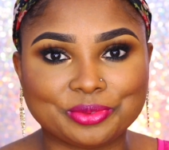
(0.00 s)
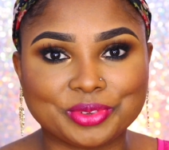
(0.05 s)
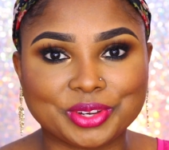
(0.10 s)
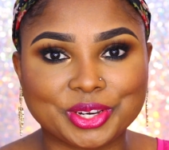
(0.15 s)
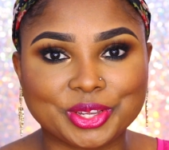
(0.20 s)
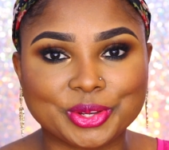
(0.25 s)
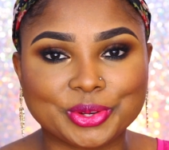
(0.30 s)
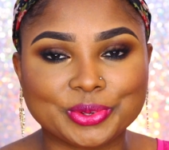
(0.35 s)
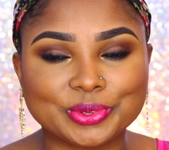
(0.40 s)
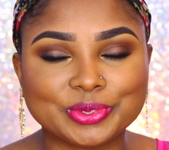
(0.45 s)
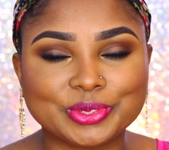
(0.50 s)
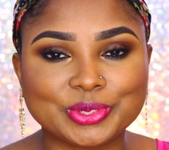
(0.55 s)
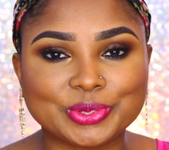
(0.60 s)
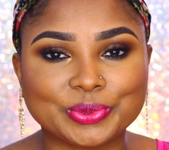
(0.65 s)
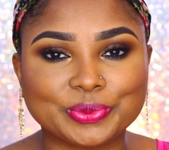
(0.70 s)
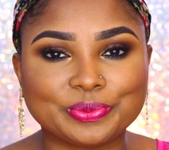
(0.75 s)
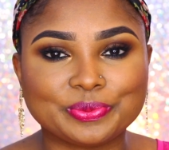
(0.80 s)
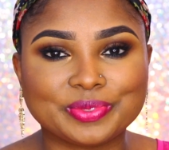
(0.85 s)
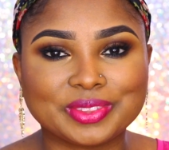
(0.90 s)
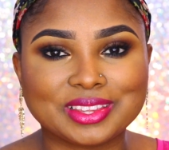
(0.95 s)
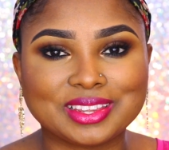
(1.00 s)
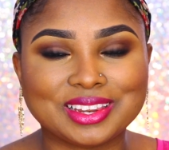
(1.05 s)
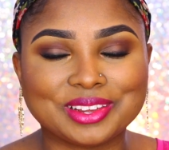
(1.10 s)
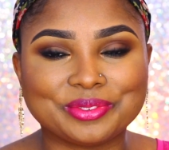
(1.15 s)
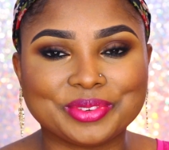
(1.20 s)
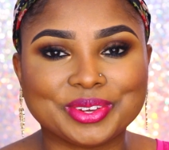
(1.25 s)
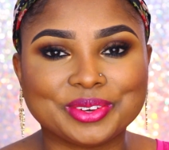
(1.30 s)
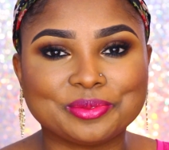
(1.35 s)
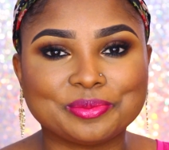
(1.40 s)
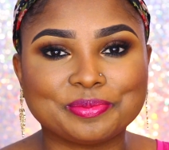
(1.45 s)
video soon.
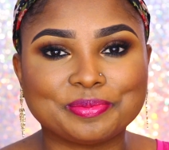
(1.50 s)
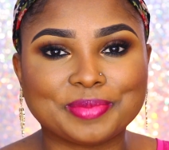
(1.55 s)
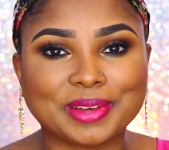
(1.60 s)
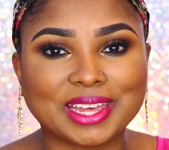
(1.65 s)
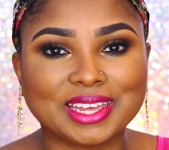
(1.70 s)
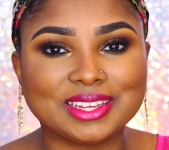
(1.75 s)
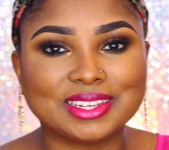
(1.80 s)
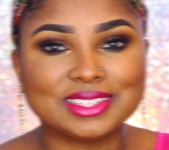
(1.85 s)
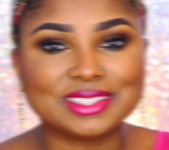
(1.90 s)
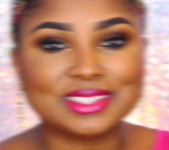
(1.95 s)
Love you. Bye.